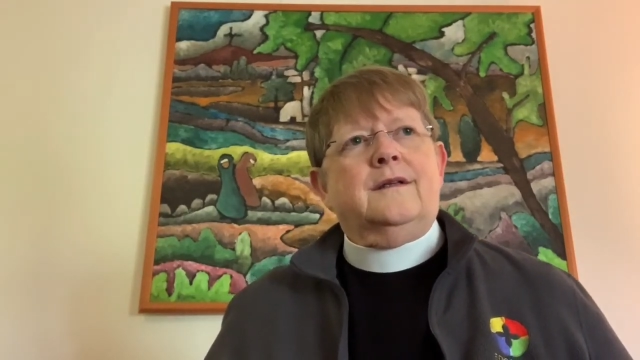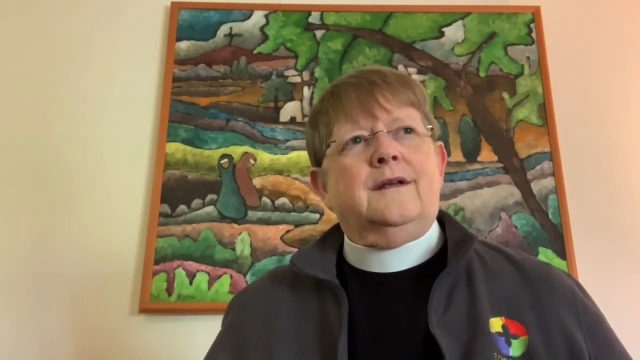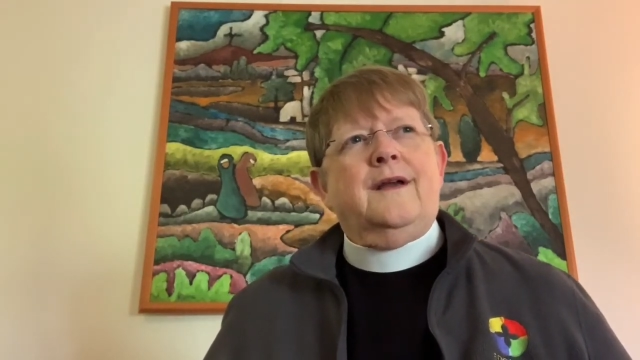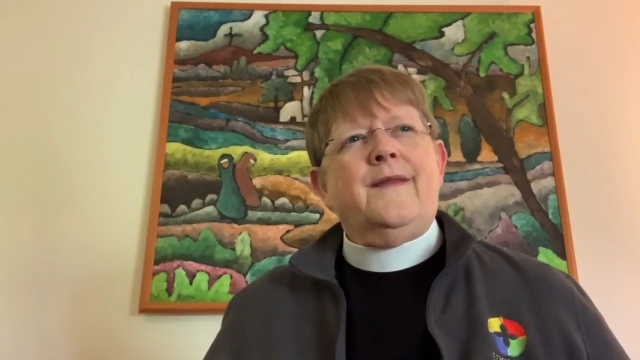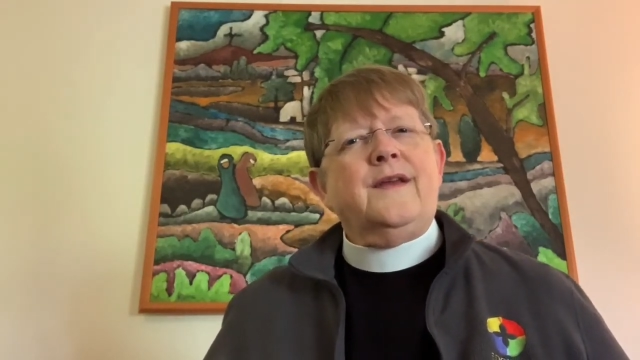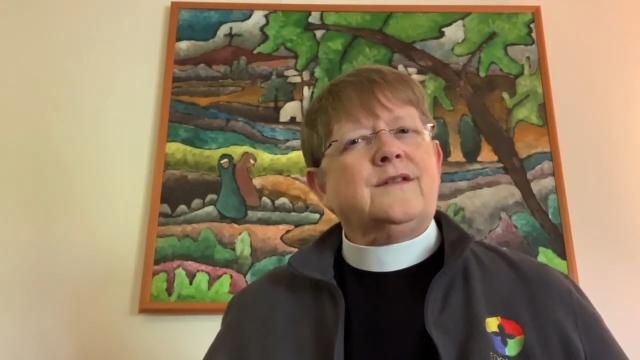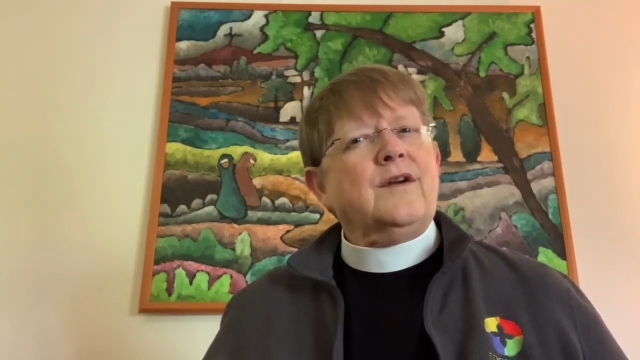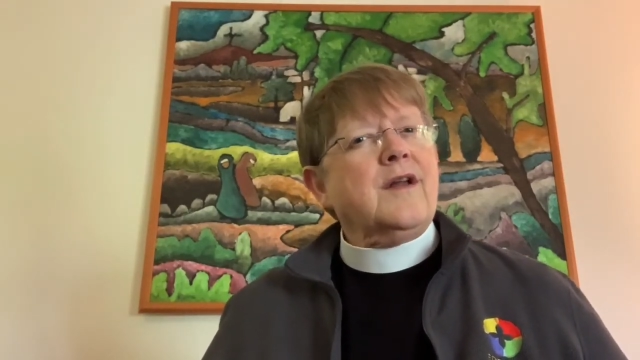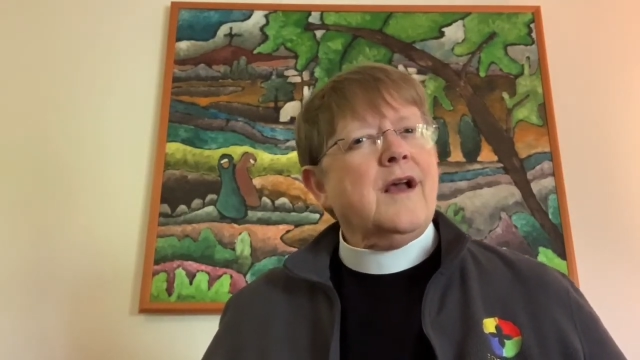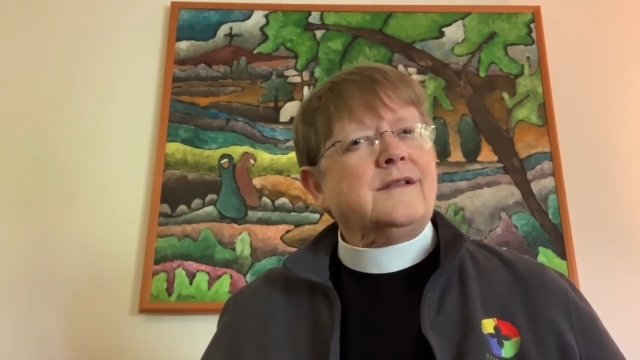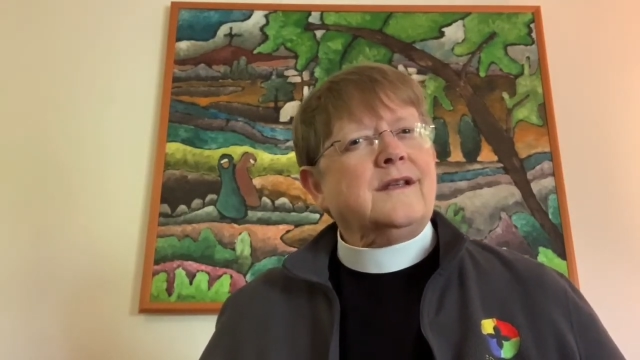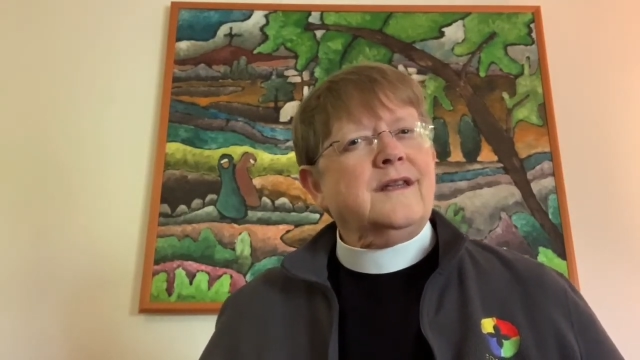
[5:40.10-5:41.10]
And they start
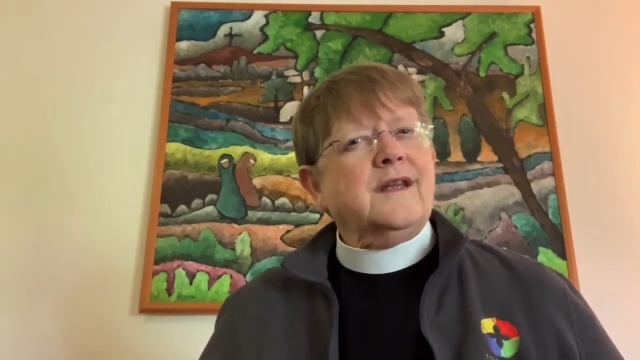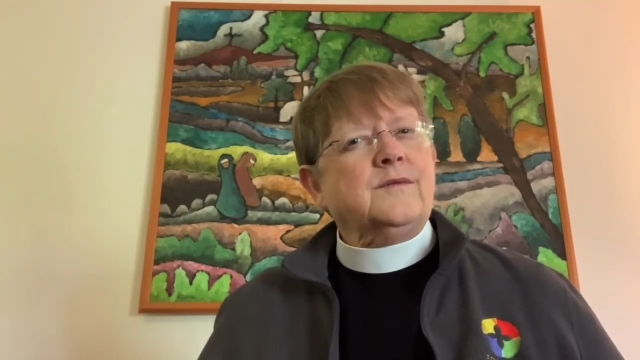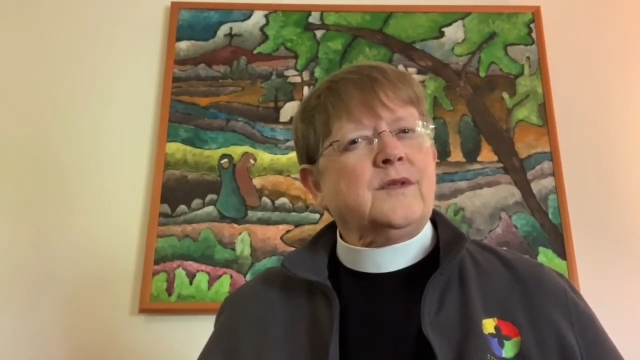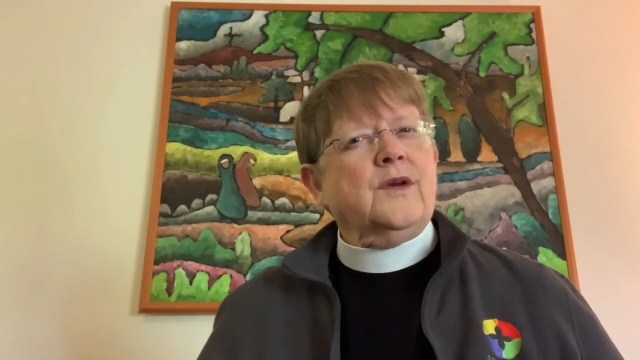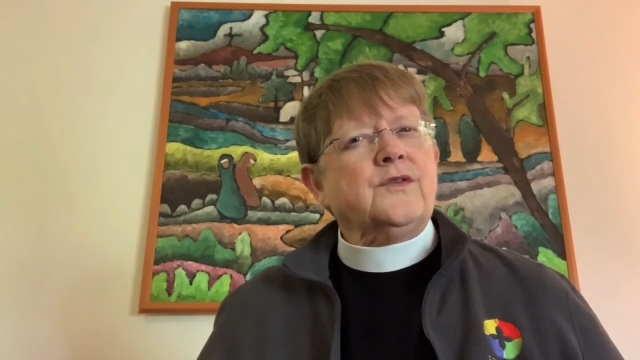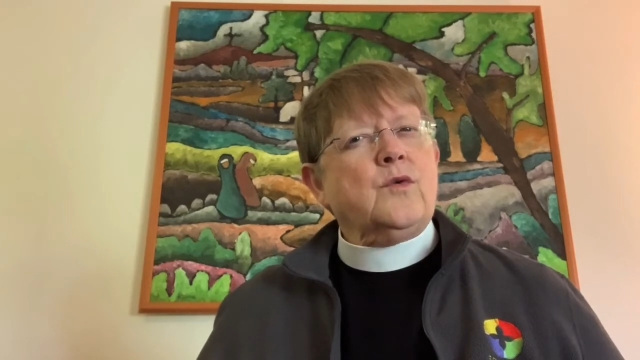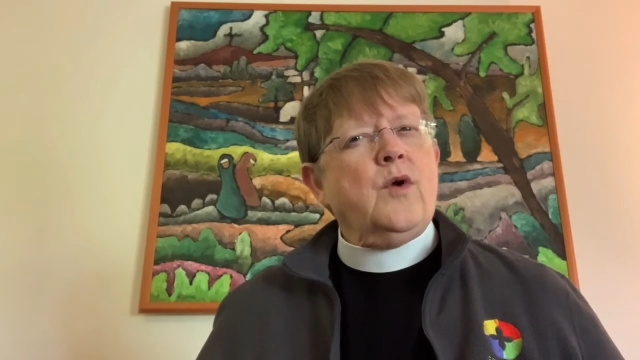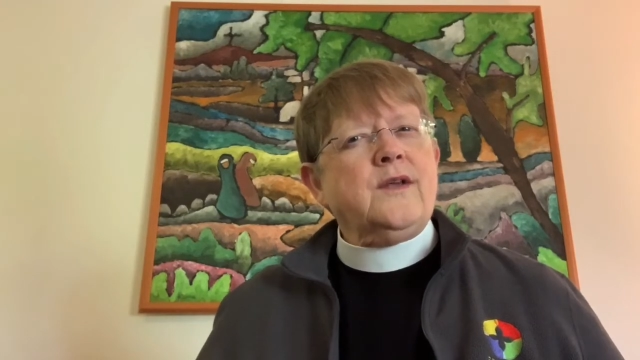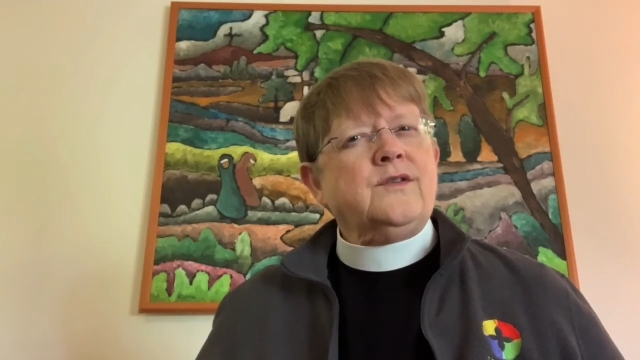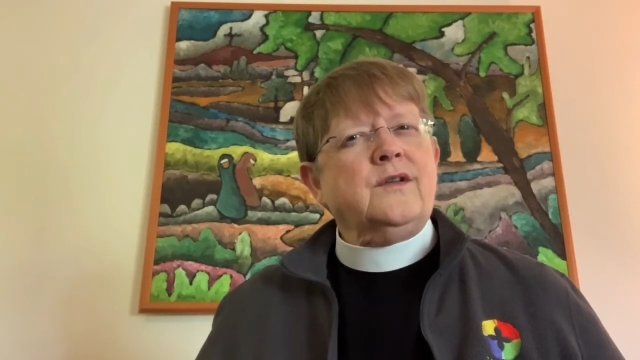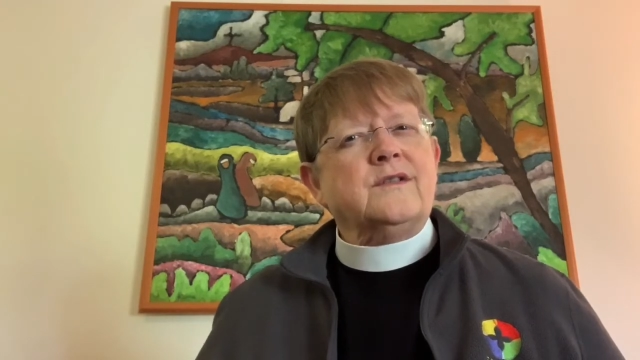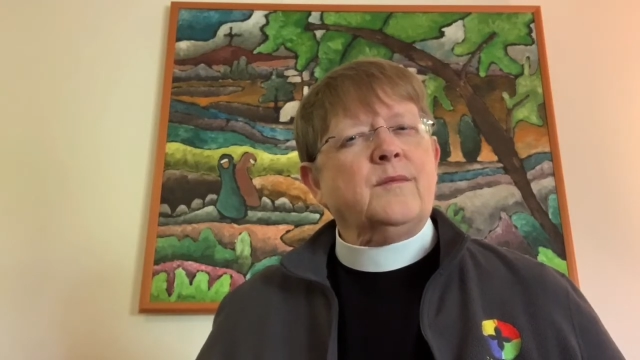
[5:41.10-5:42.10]
asking themselves
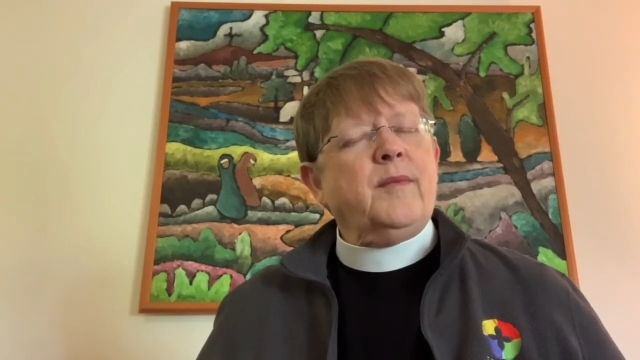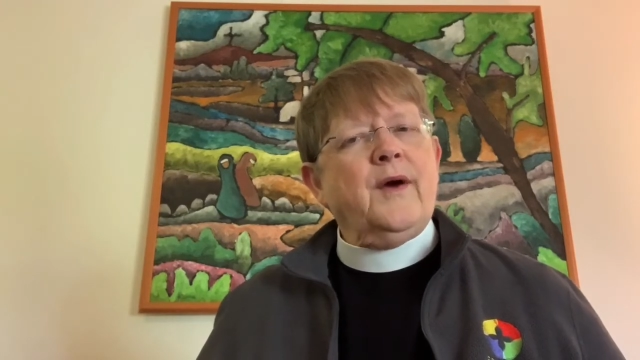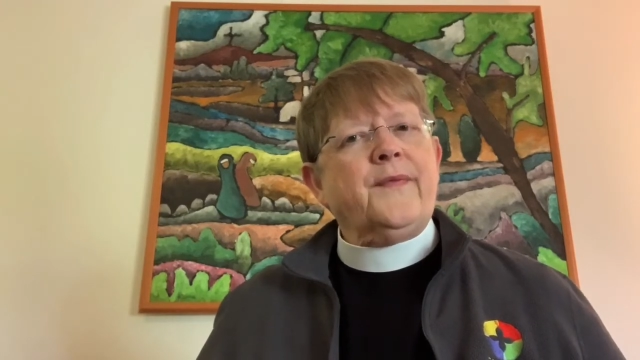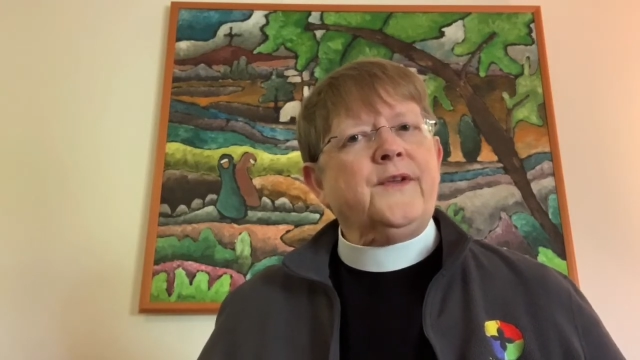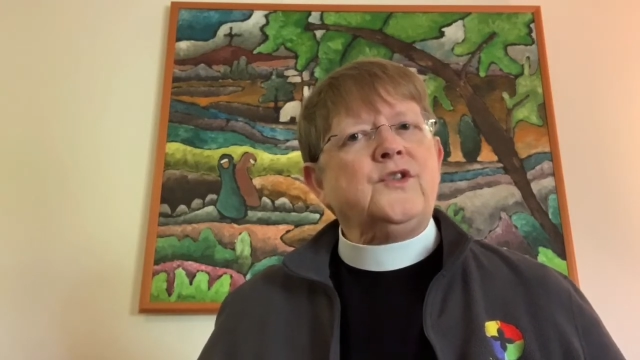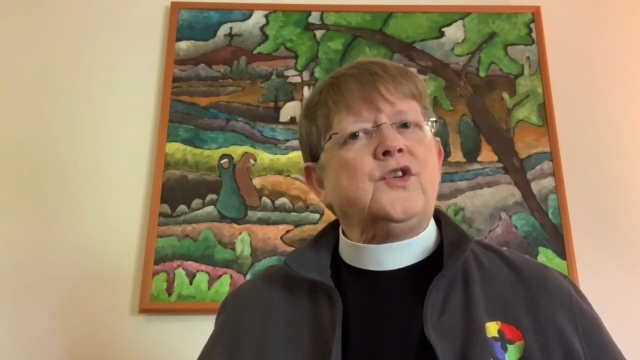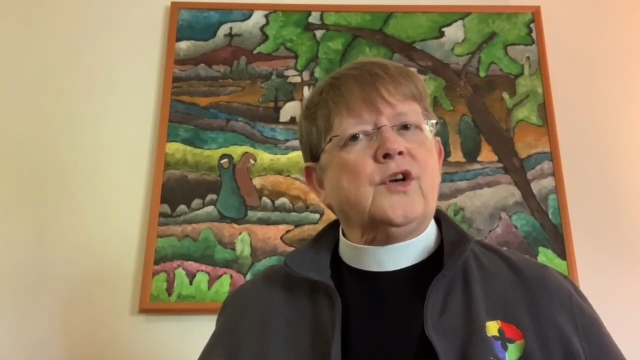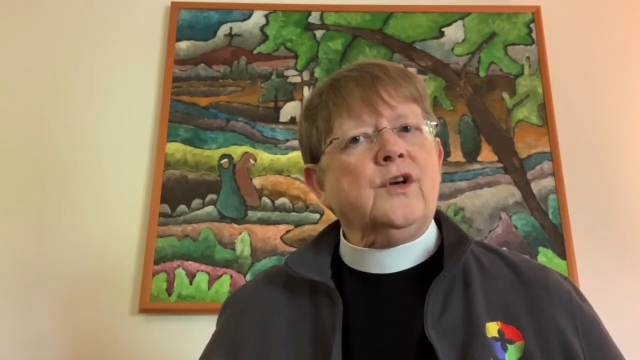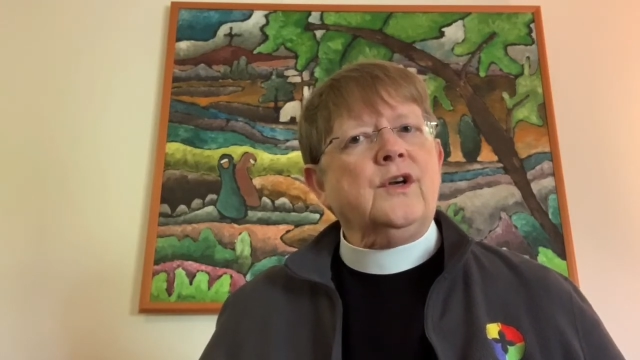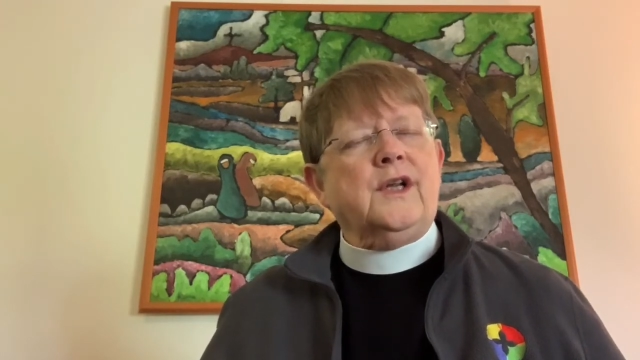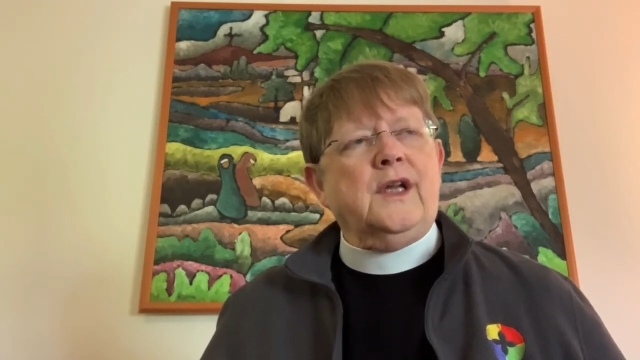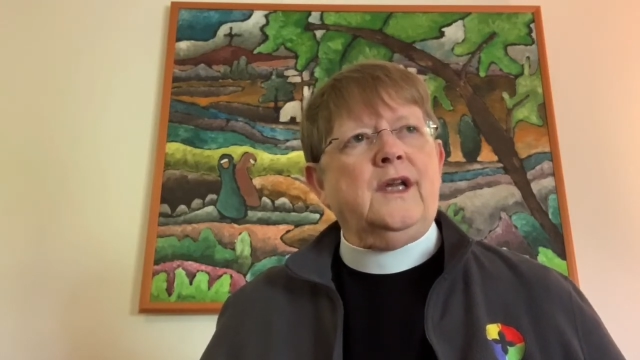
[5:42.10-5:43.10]
questions about the
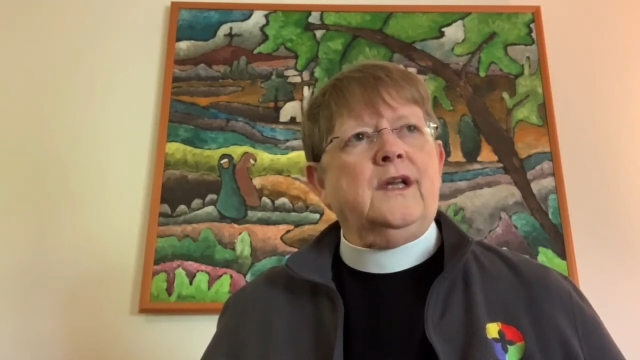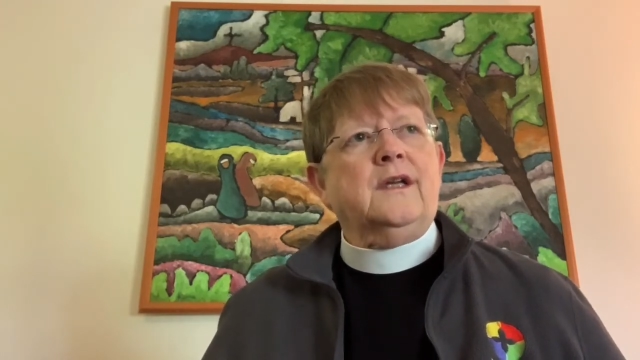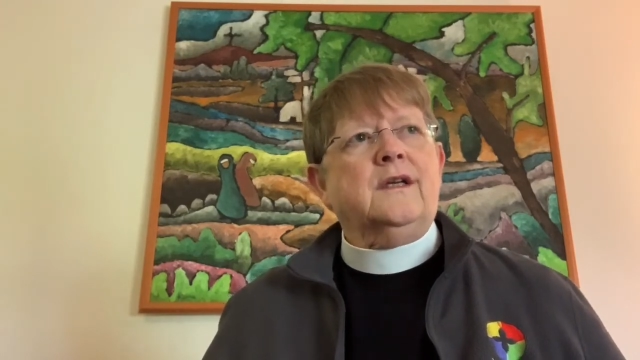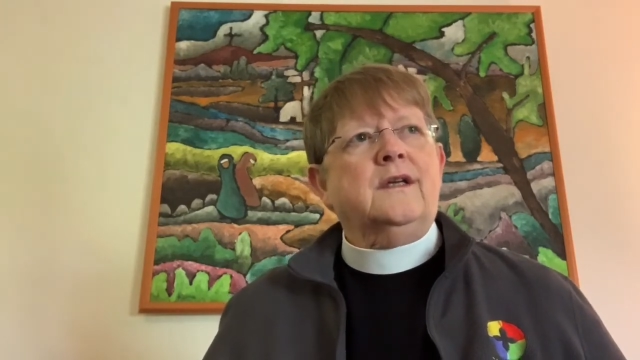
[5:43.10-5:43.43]
journey